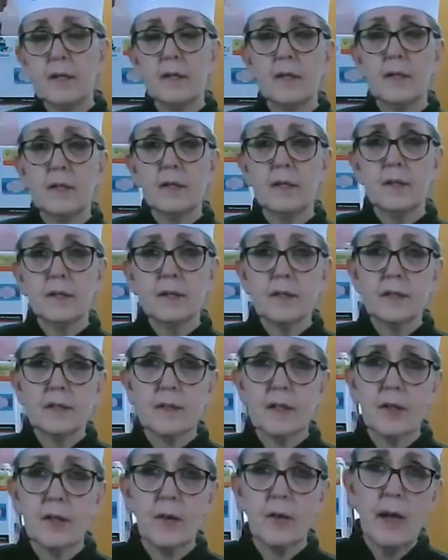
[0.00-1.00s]
since I
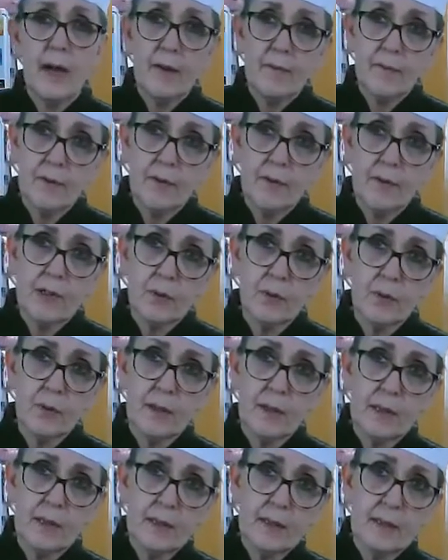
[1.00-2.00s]
don't have fresh corn
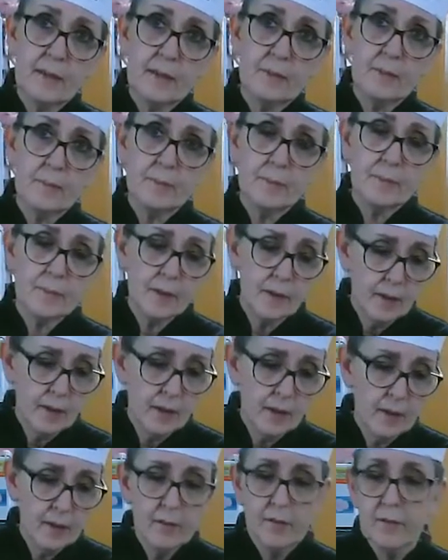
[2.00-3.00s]
right now,
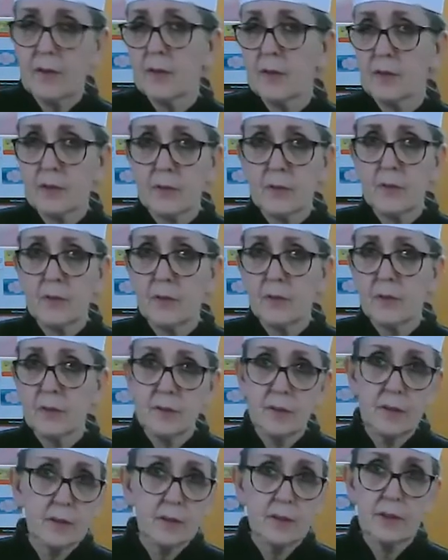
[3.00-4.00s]
frozen corn
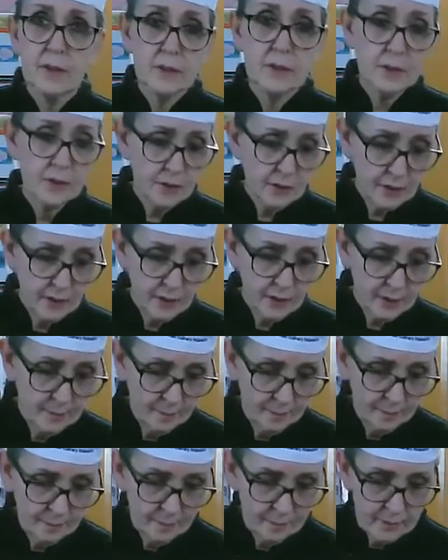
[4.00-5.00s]
is just as good.
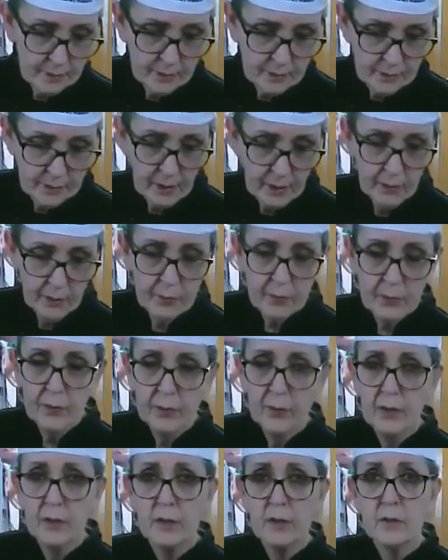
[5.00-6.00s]
So we're
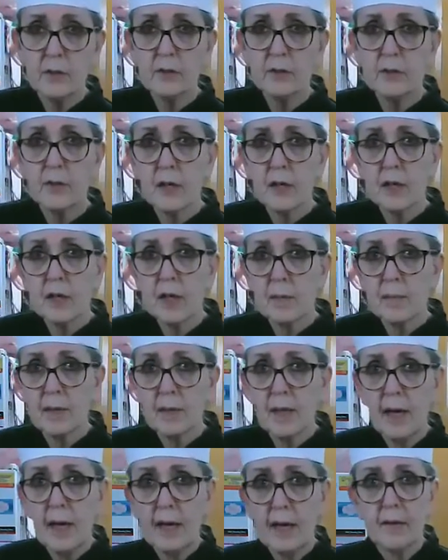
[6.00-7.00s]
going to use a cup and a
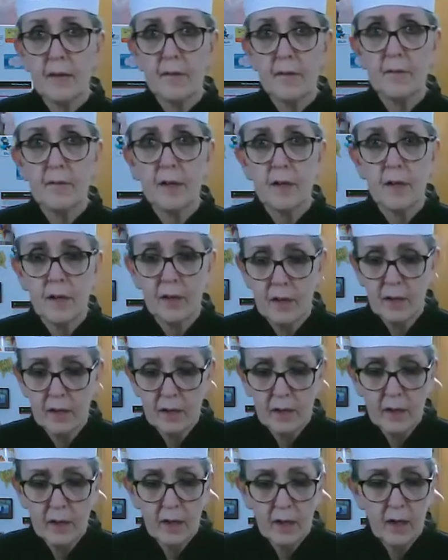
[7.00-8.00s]
half
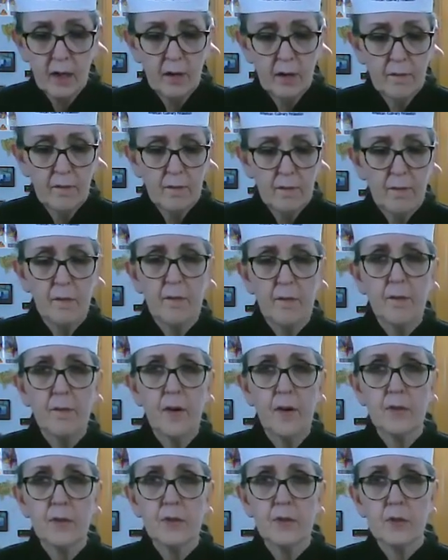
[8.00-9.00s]
of
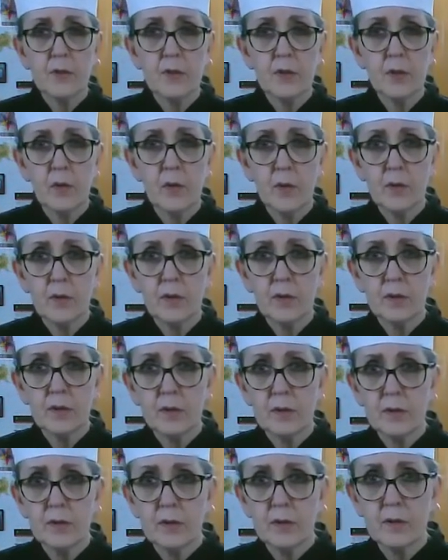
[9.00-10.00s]
frozen corn,
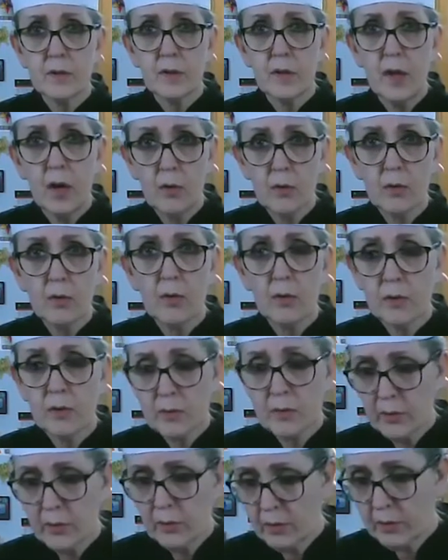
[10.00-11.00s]
whole kernel
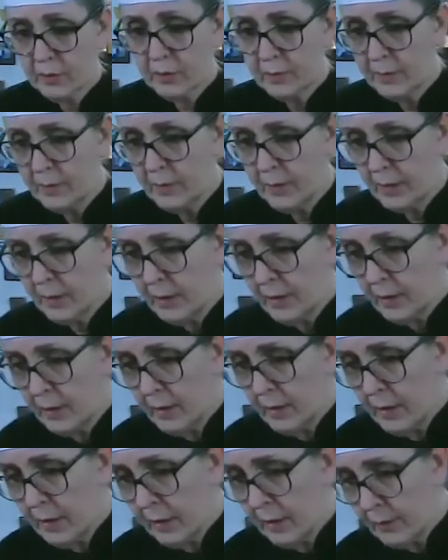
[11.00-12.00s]
corn.
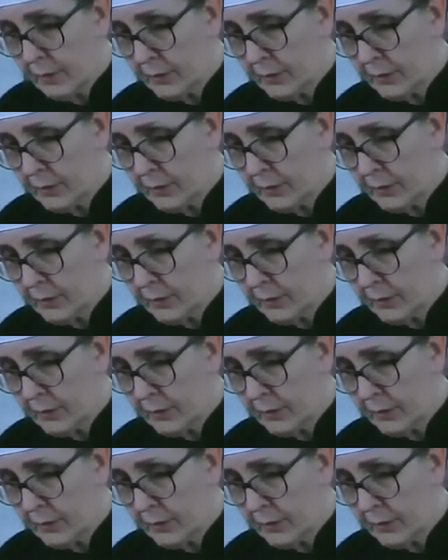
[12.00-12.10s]
And we're going to